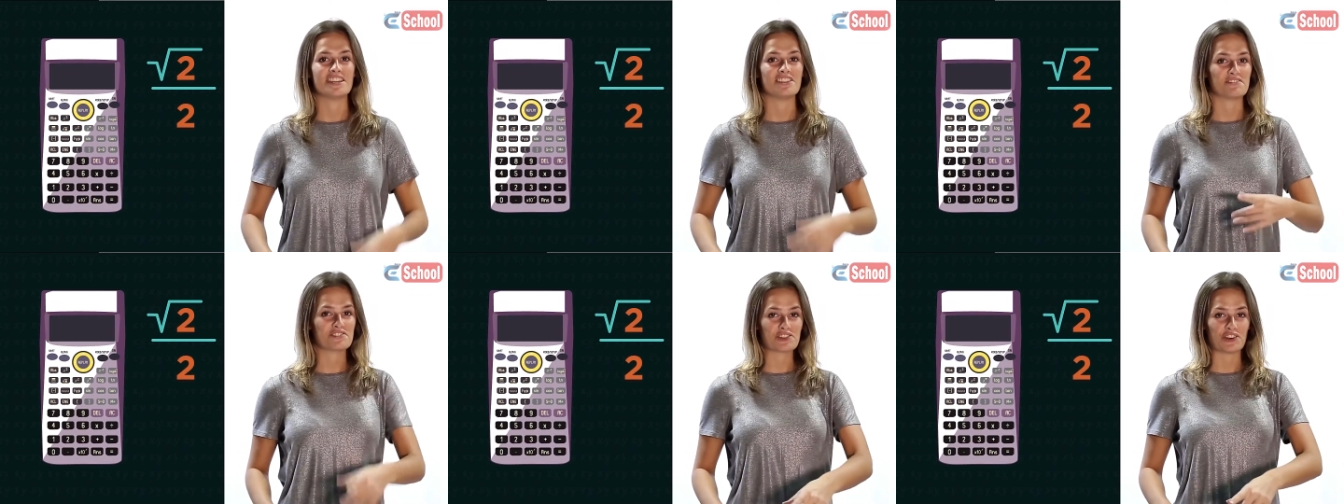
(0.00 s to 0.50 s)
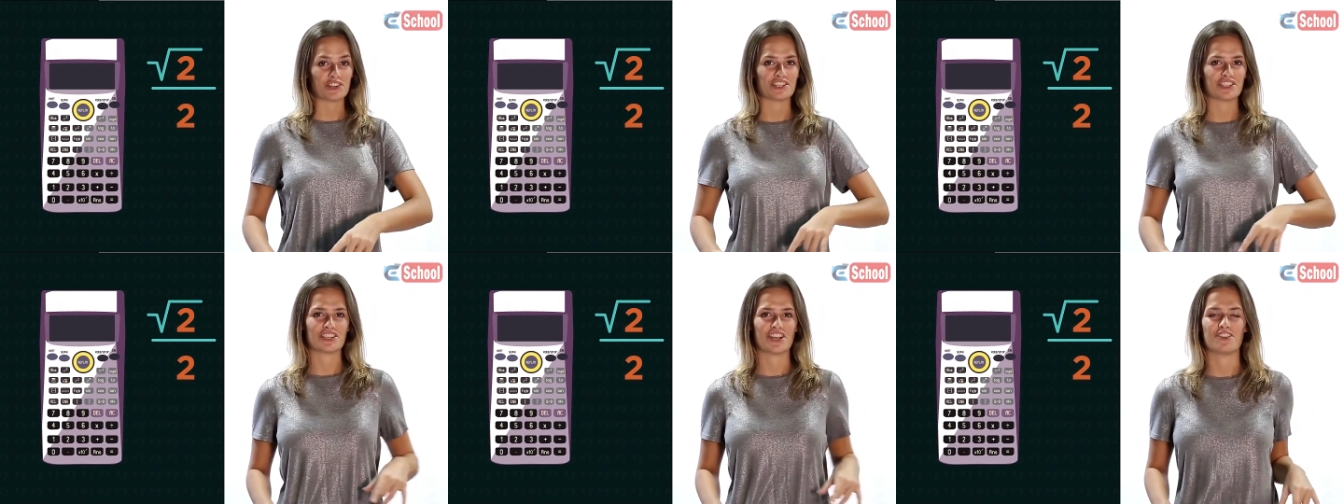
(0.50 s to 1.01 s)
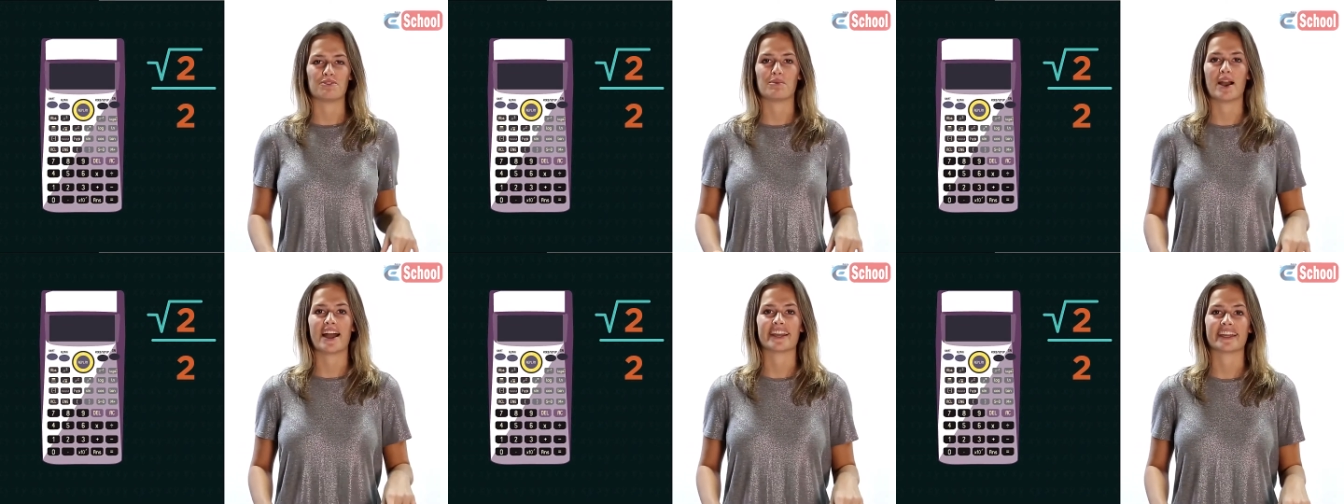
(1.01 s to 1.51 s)
You've got to show the
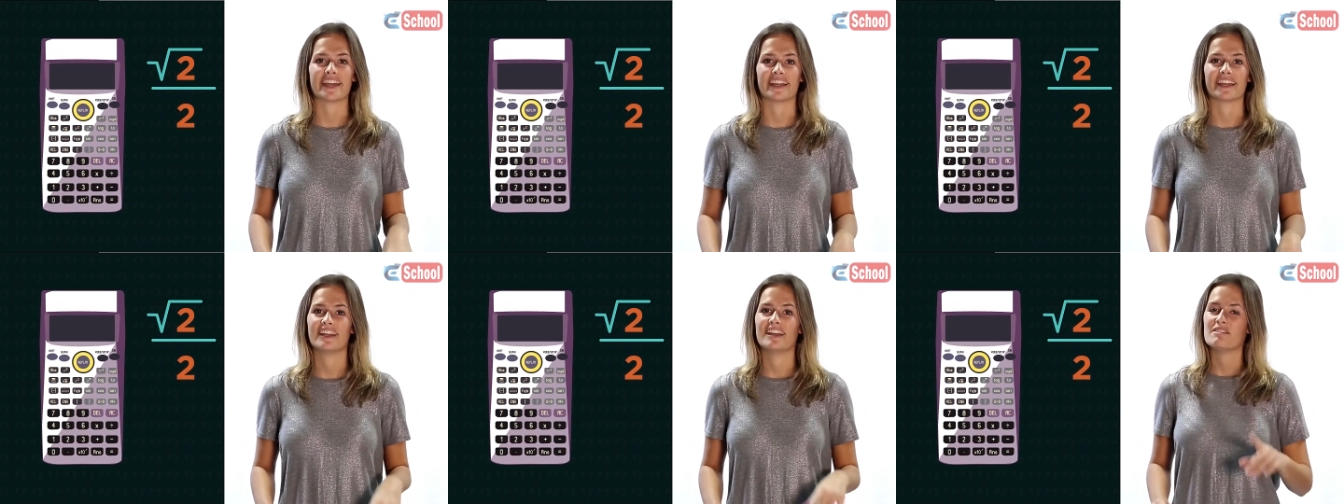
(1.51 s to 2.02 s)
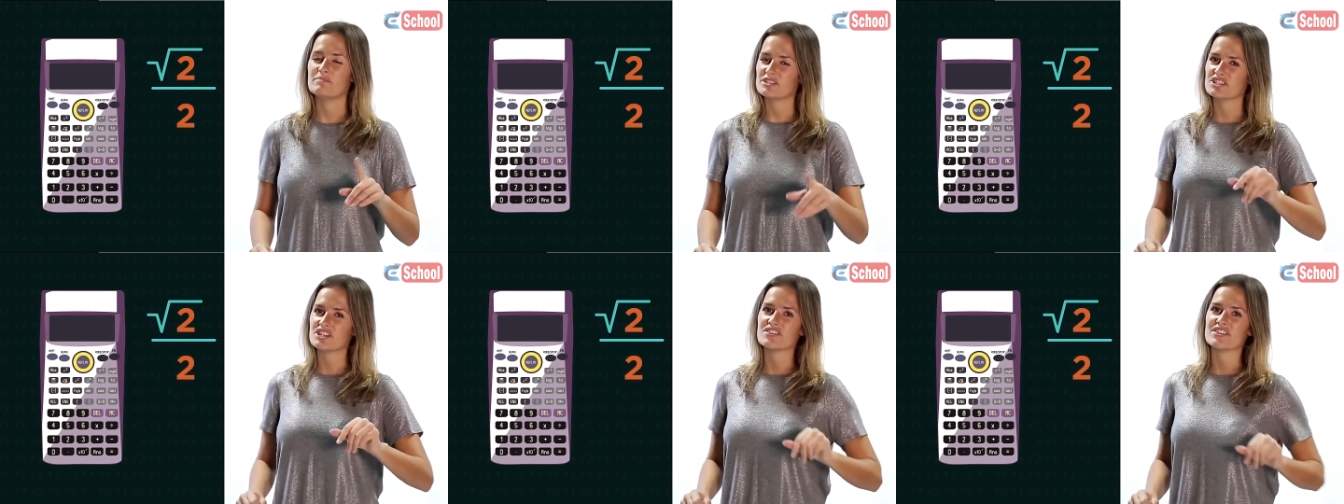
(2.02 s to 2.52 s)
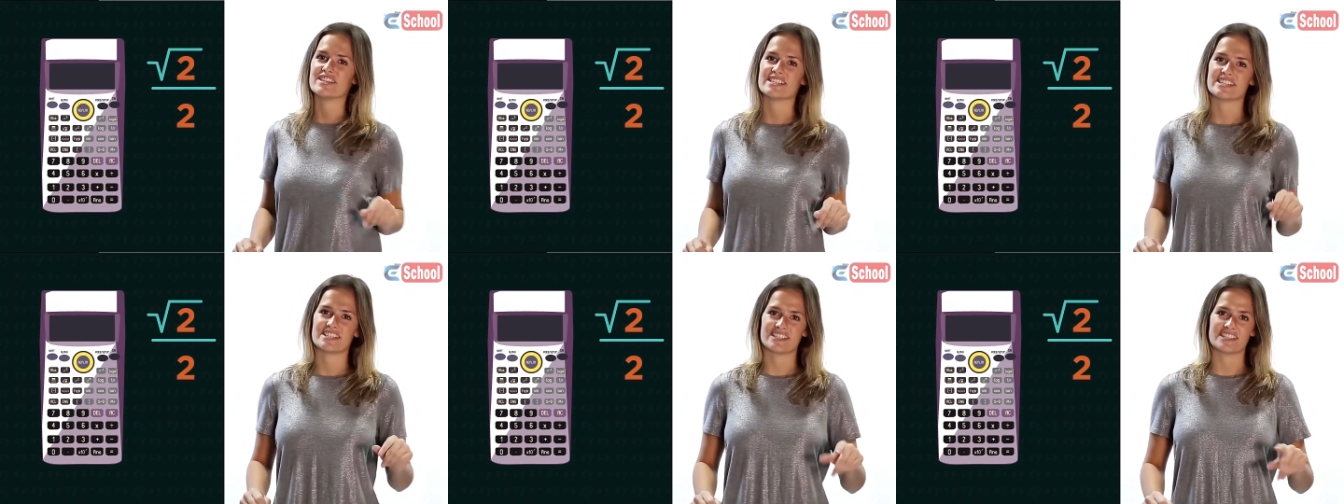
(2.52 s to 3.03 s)
working, but do
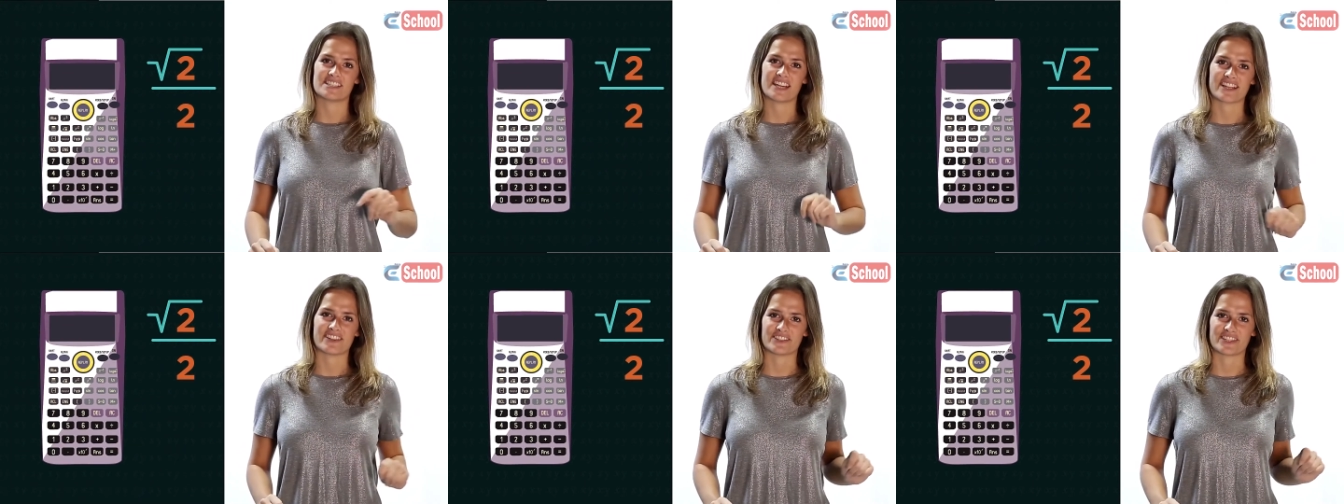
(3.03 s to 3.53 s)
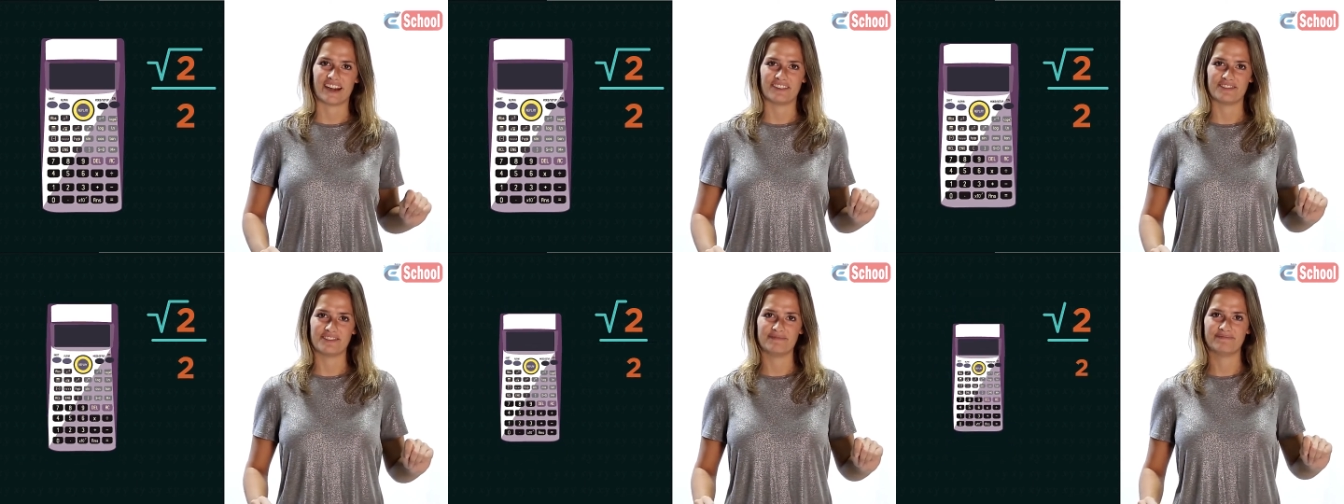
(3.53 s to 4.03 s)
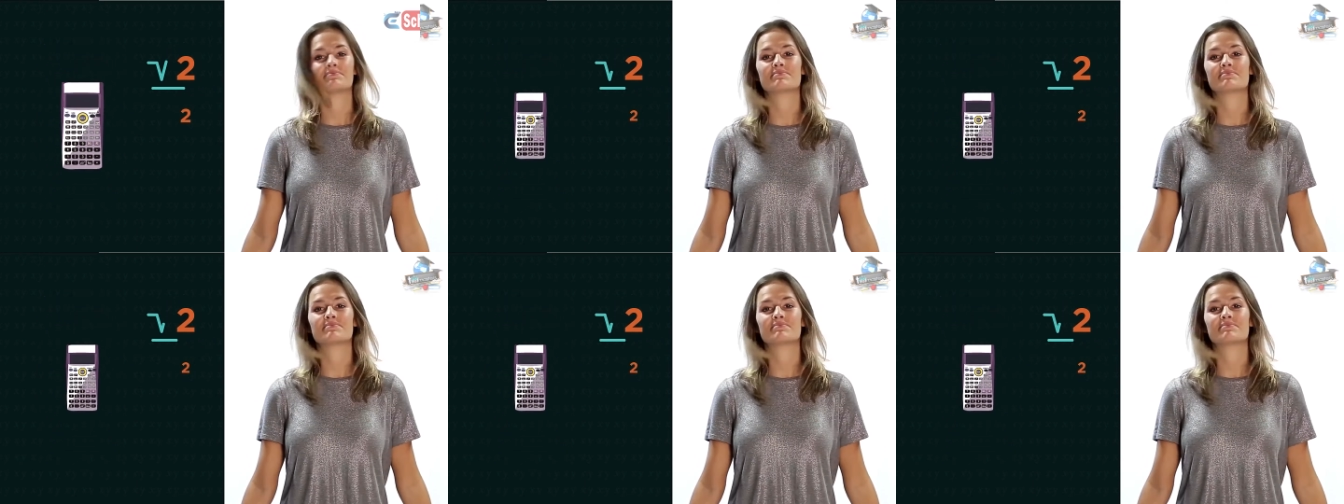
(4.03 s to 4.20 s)
use it just to check yourself.